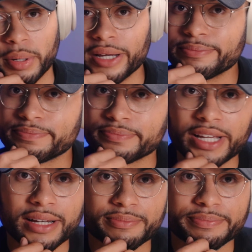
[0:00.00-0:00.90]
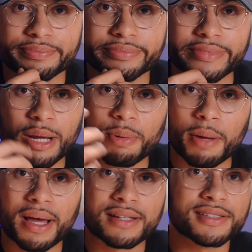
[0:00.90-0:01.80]
But yeah,
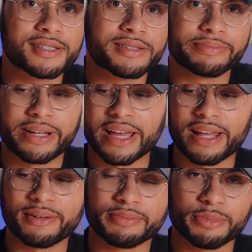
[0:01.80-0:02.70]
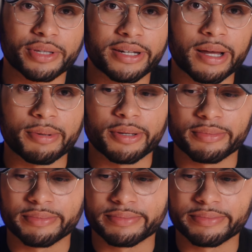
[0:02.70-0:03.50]
AirPod Maxes again with a W.